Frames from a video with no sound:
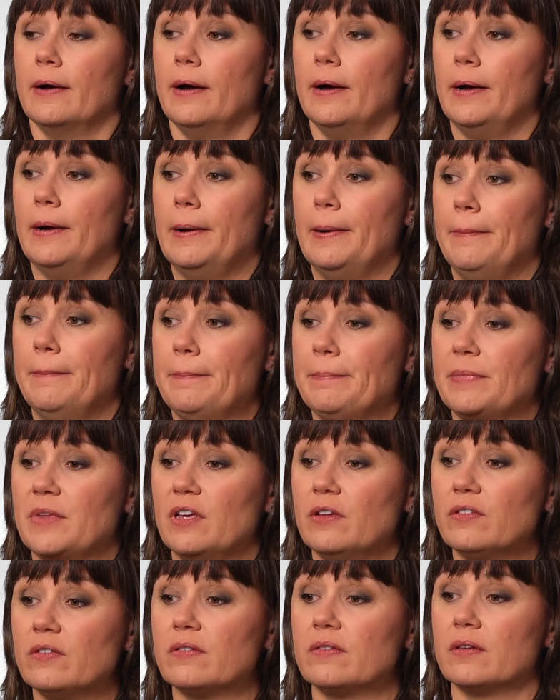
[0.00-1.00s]
Um,
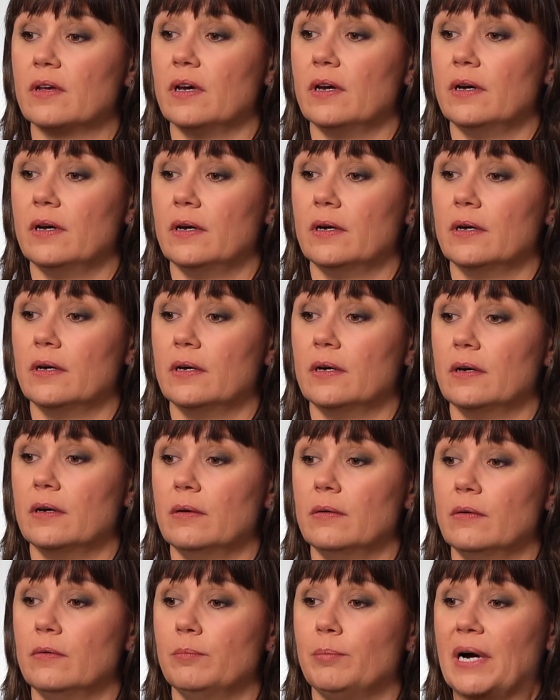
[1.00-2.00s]
it's uh,
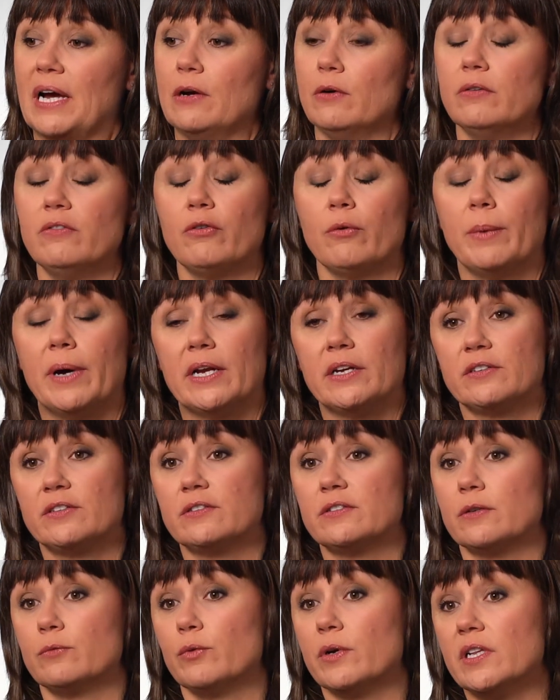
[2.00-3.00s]
bioinformatics
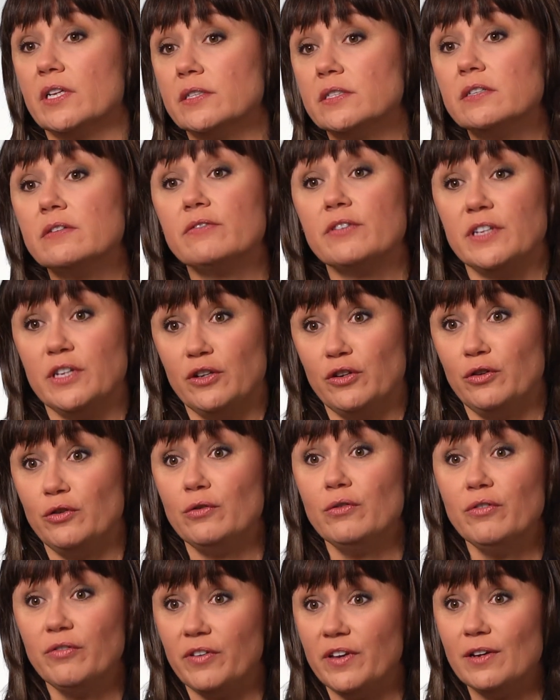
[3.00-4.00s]
is a relatively
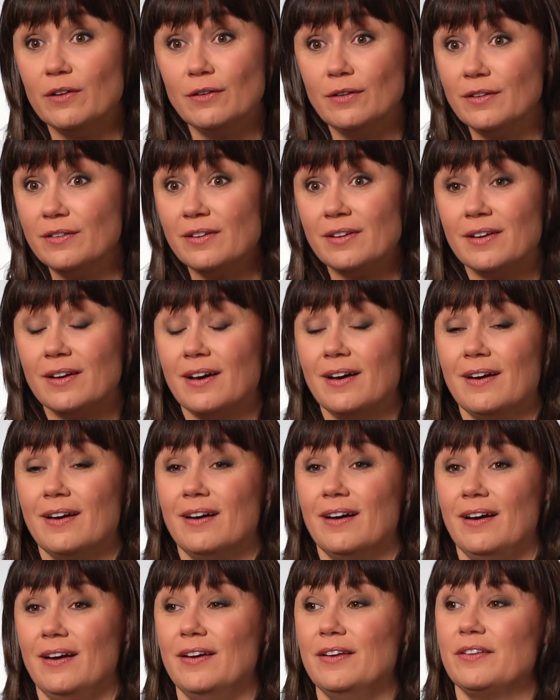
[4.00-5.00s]
new field,
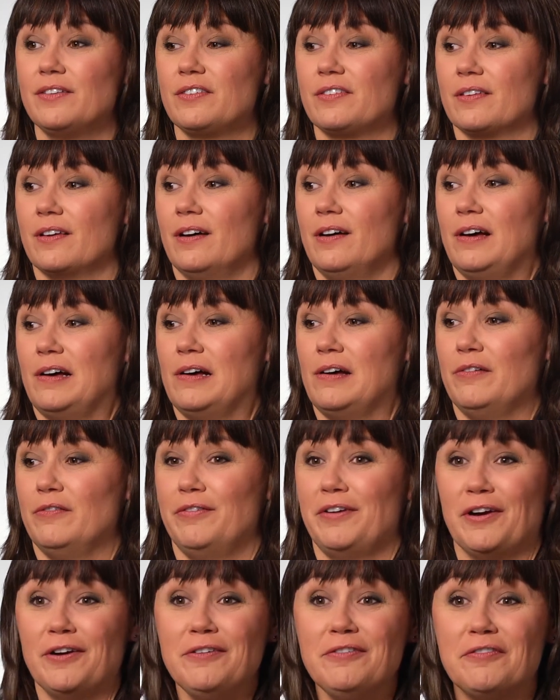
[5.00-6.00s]
it's uh,
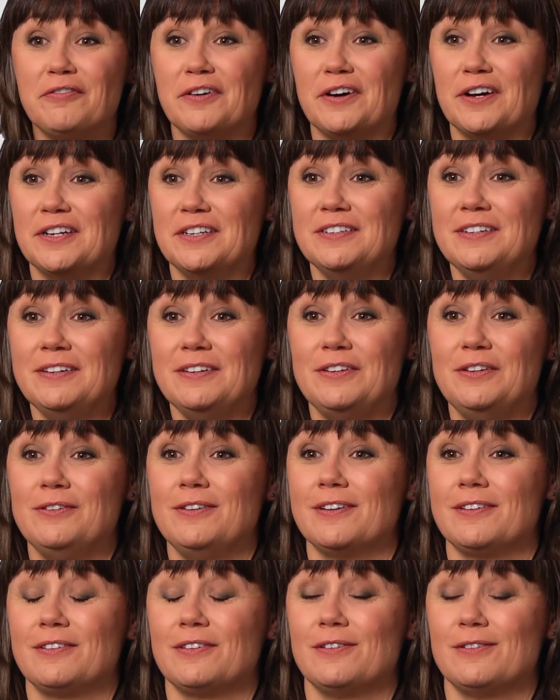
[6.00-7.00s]
very fun. You
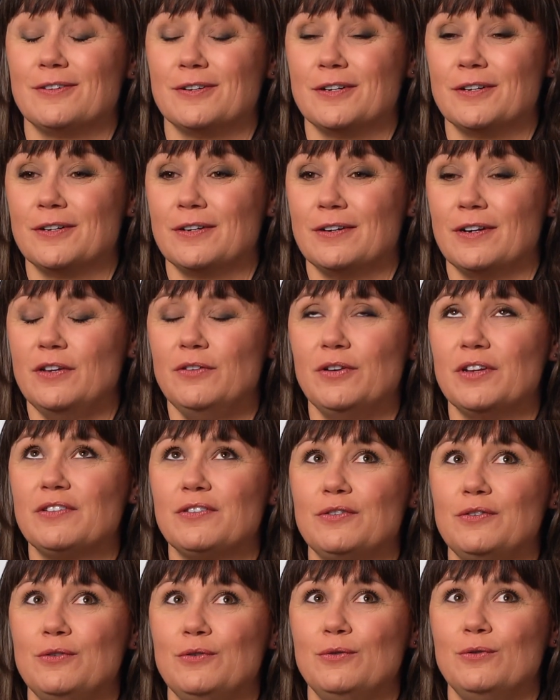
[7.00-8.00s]
get to learn, you get
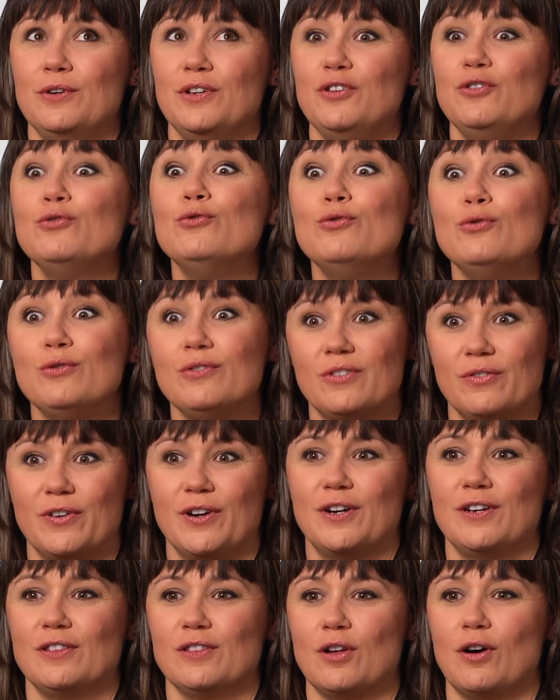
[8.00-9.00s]
to use
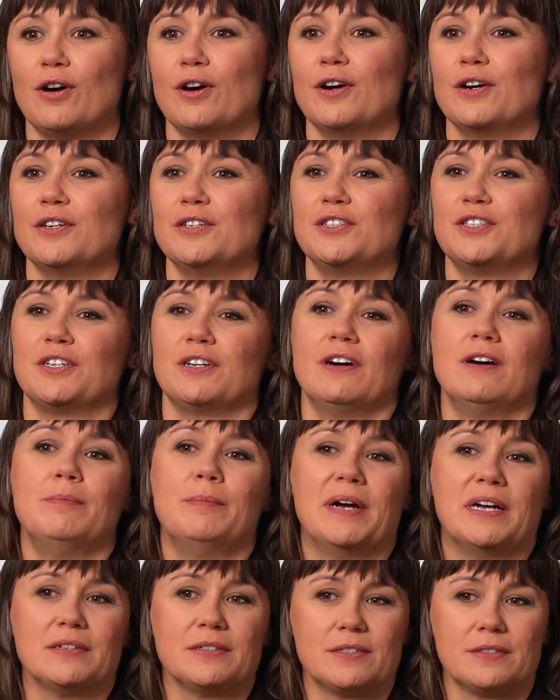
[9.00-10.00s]
very large
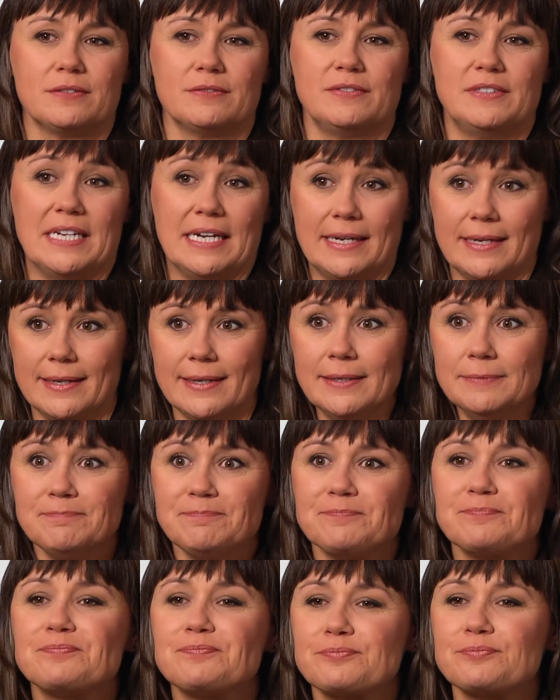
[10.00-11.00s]
amounts of data.
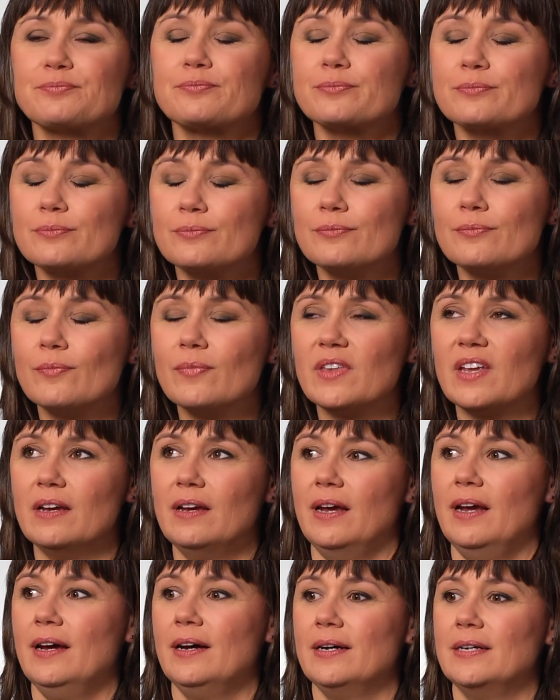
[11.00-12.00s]

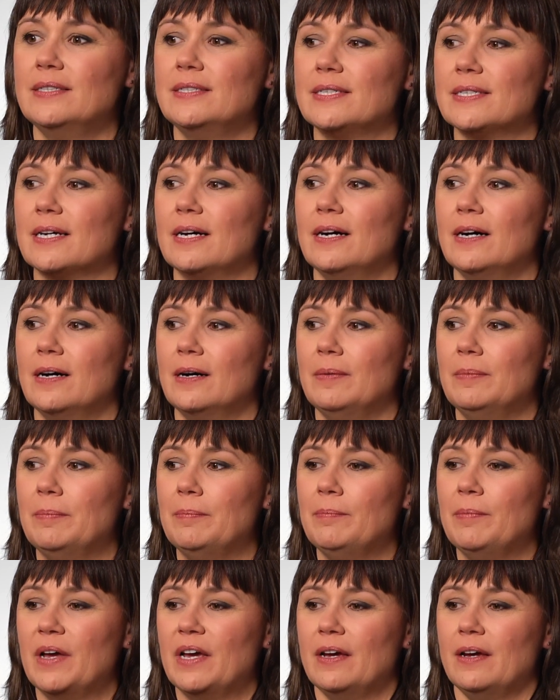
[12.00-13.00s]
And um,